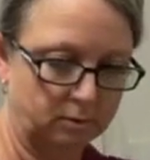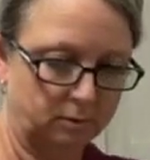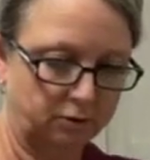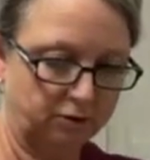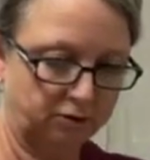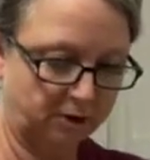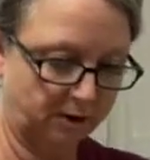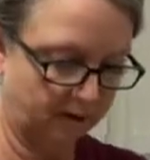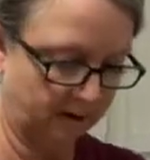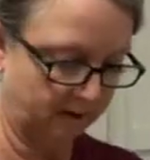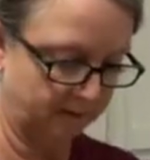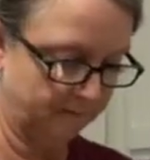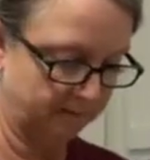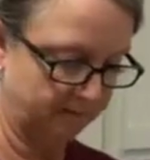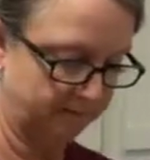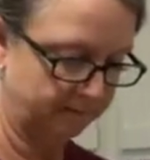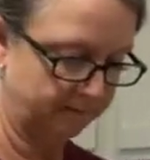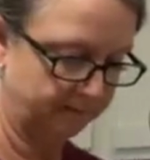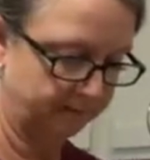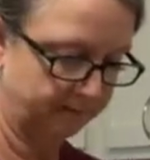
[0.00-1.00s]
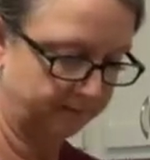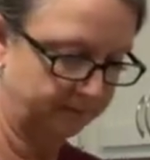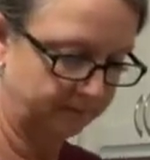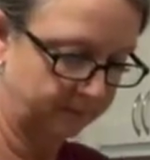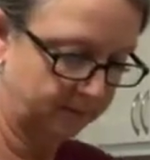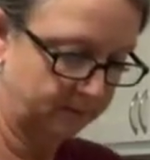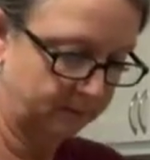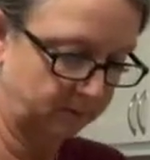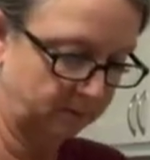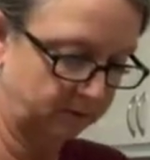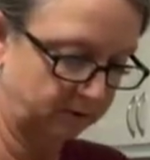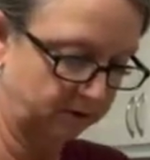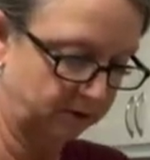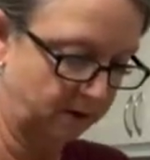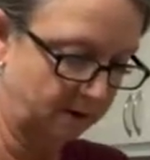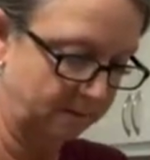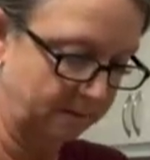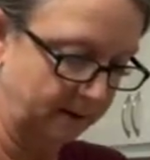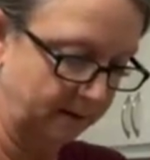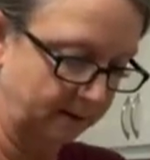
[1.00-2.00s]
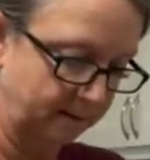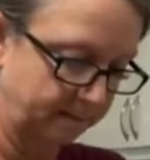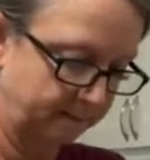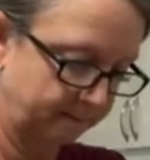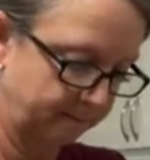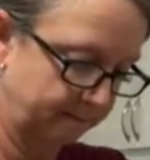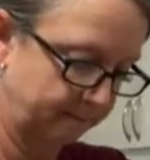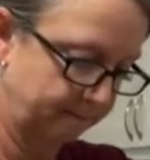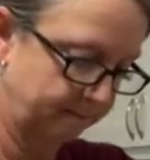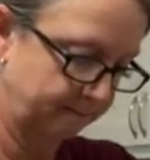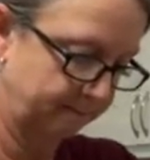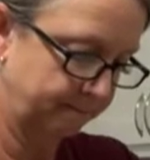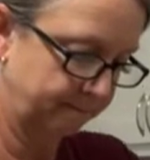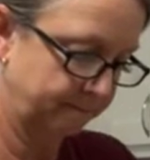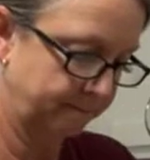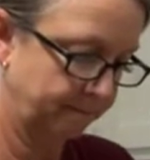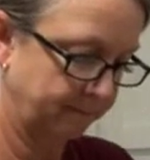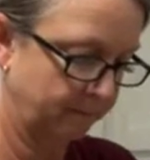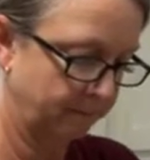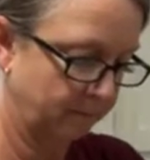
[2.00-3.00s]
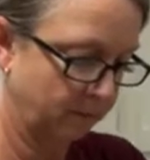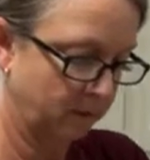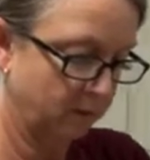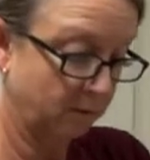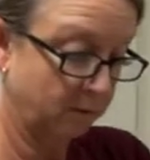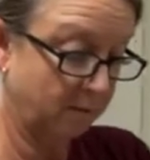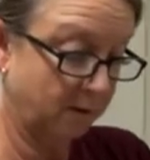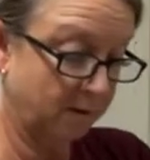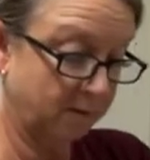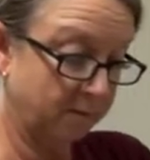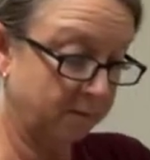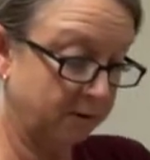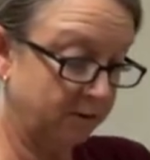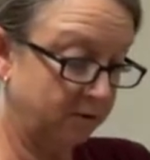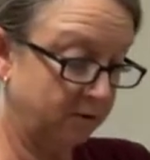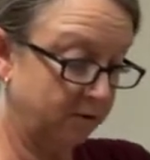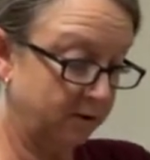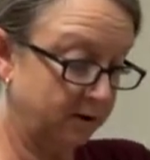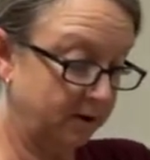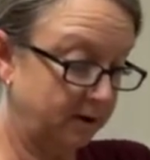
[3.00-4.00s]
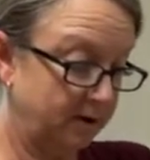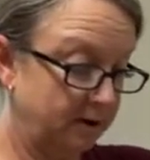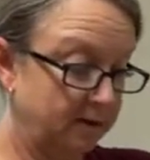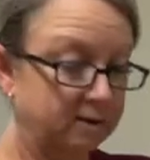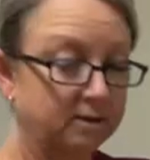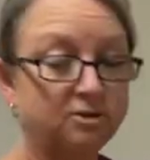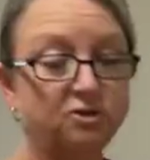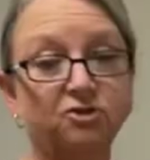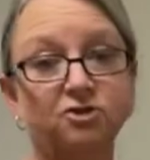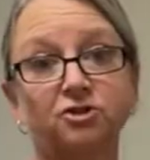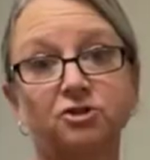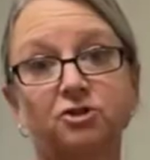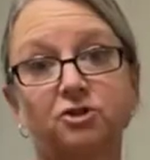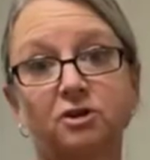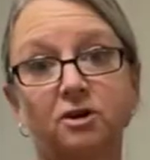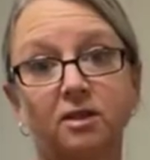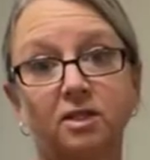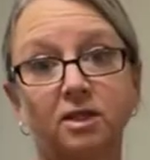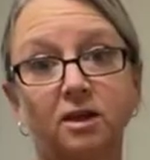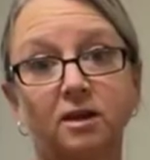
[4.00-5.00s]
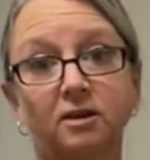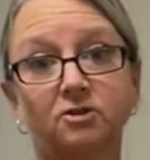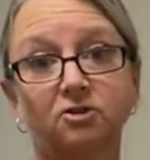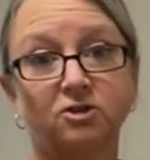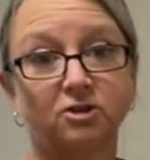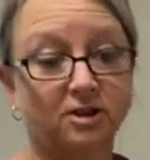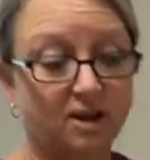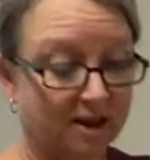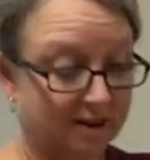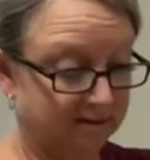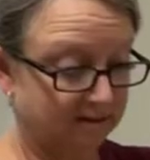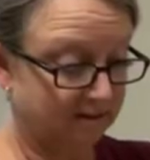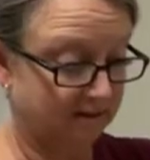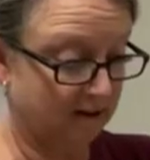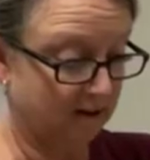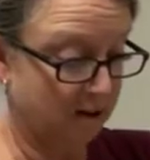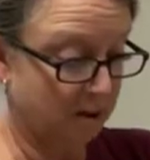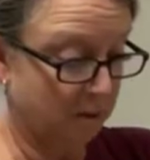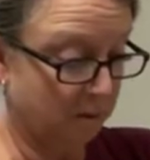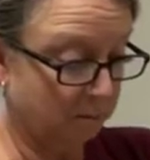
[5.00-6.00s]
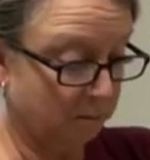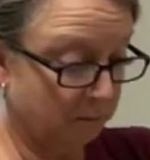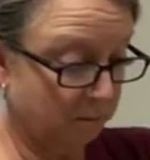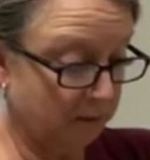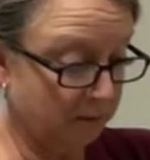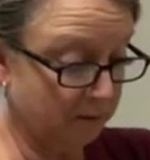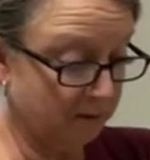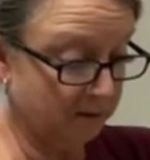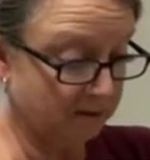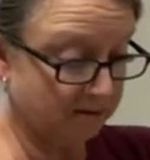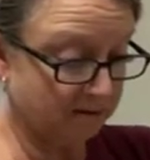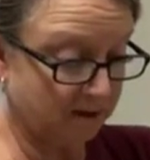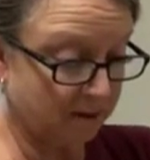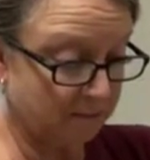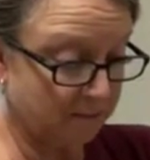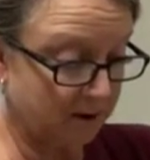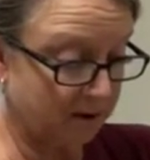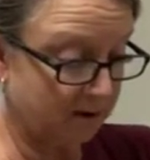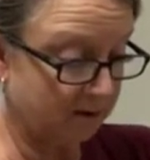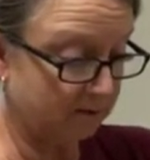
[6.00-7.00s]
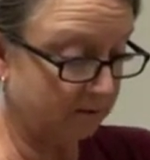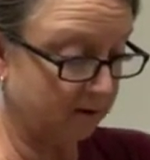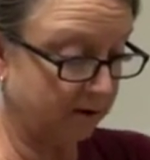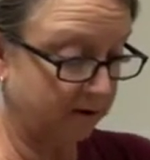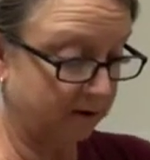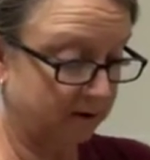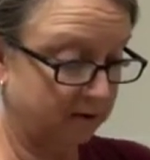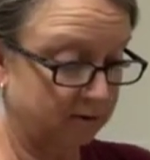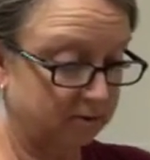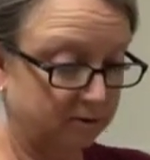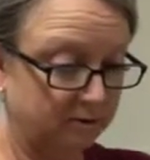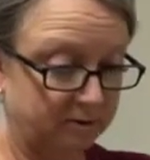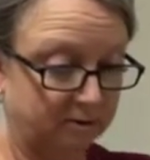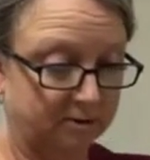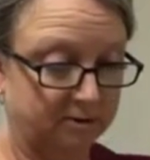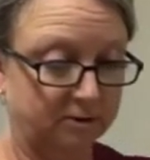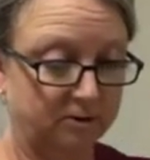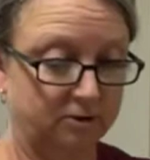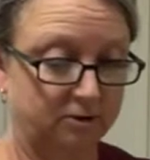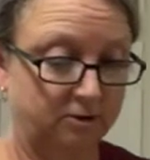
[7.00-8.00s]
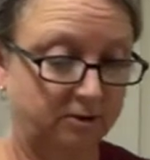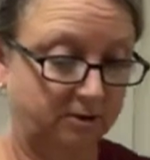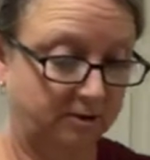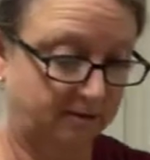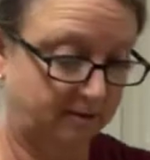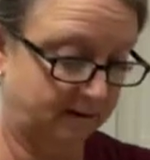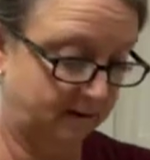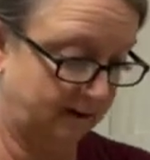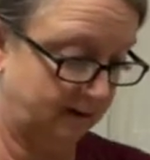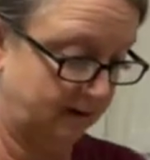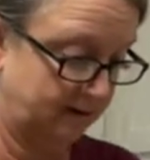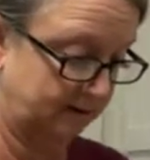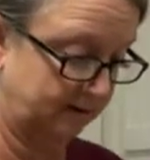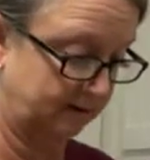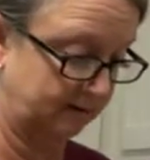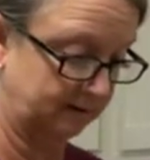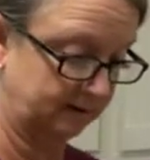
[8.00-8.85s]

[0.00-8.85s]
jam. It was yummy. Probably be doing it again this year. I think she has blueberries coming up for yours, she says.